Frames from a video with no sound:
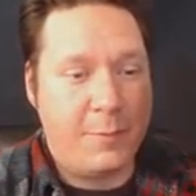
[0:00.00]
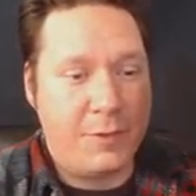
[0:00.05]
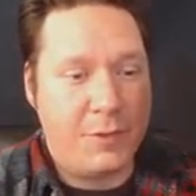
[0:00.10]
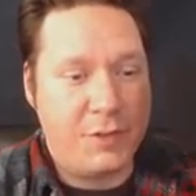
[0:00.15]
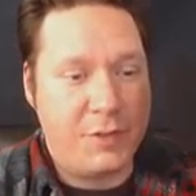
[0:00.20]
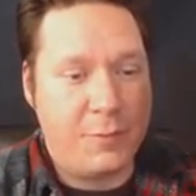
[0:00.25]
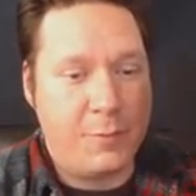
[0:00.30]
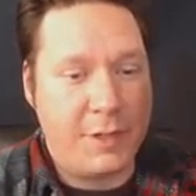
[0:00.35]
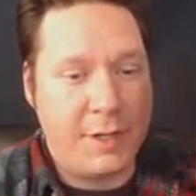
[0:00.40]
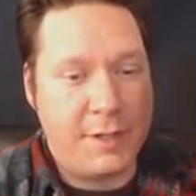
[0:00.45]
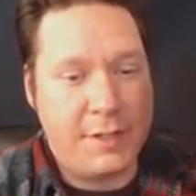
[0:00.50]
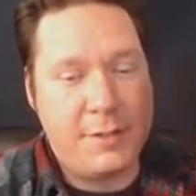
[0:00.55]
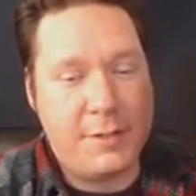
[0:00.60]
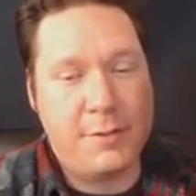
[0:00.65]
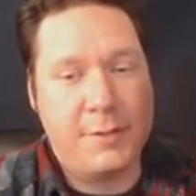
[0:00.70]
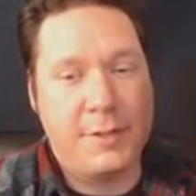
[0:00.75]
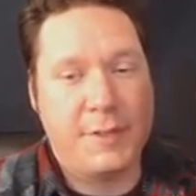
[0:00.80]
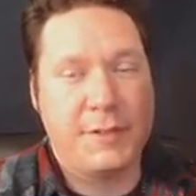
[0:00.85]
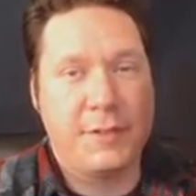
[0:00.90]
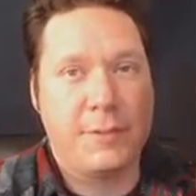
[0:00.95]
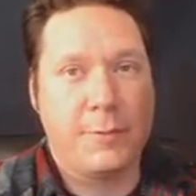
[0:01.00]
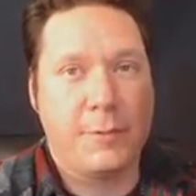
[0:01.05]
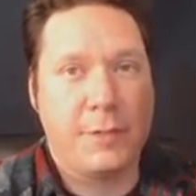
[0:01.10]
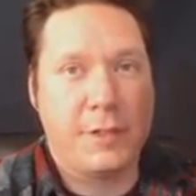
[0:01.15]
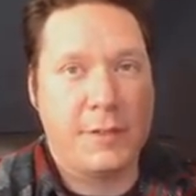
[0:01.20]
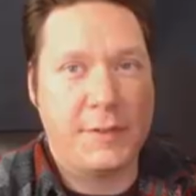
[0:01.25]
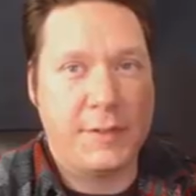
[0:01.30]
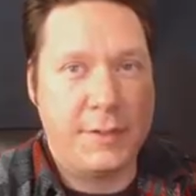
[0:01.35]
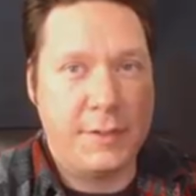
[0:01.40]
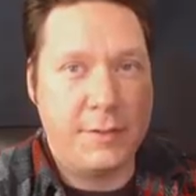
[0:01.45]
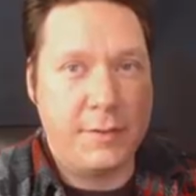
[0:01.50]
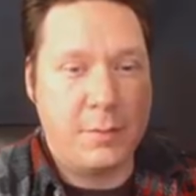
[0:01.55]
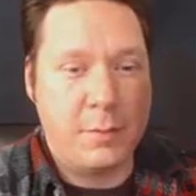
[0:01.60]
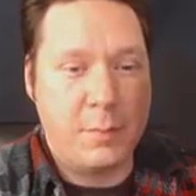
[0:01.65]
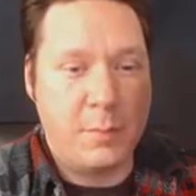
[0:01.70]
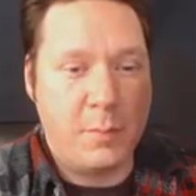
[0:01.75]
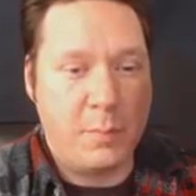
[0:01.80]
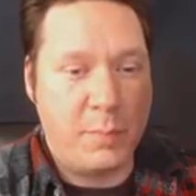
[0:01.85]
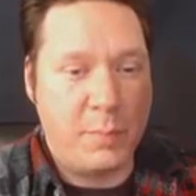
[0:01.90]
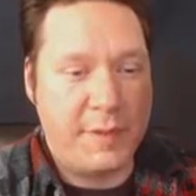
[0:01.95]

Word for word: and what you want to do is you want to